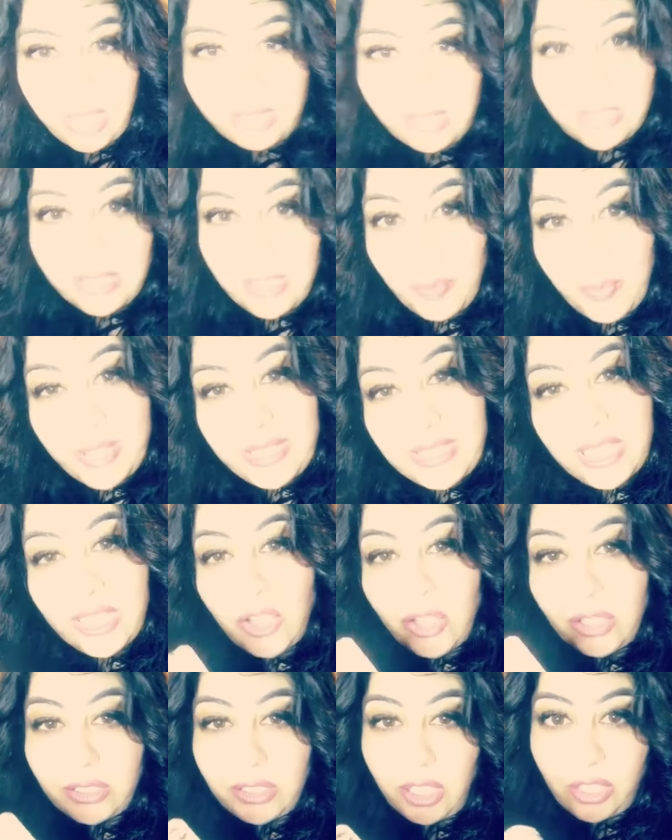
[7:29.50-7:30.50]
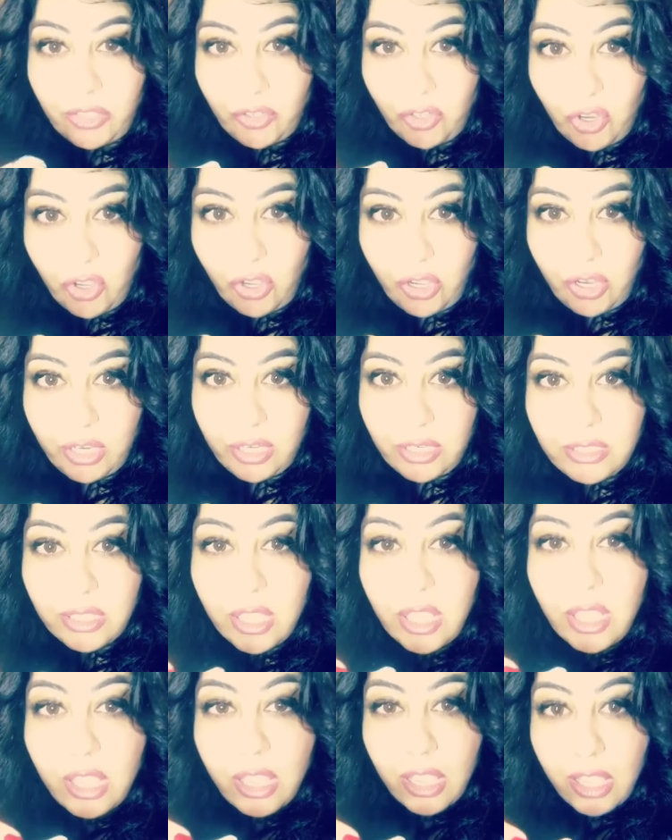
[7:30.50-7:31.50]
depending on the other cards.
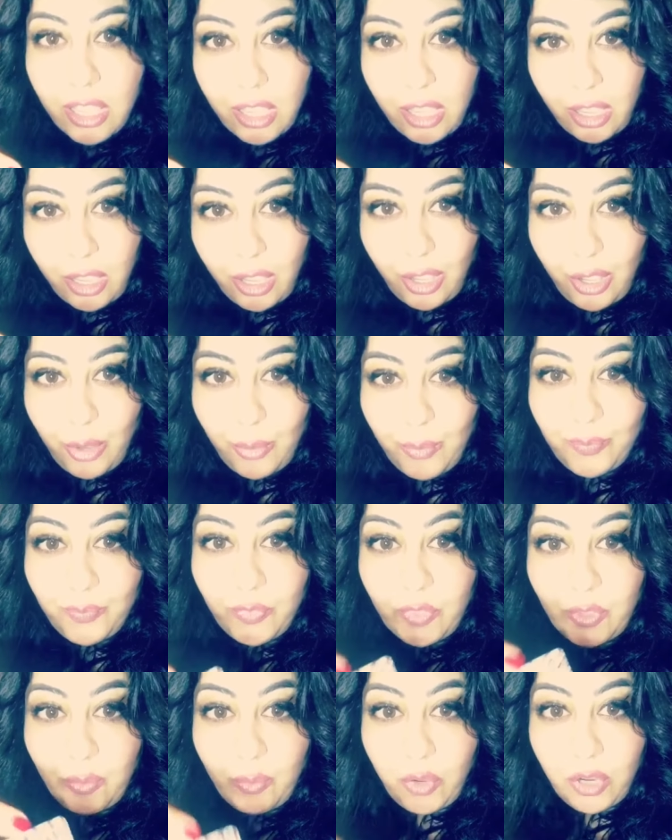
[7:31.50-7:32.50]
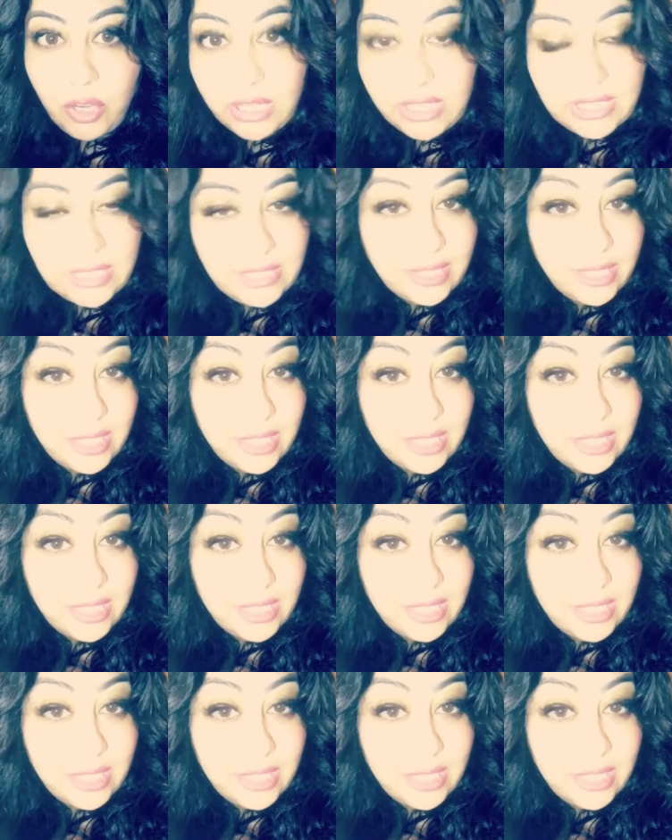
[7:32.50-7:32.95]
The market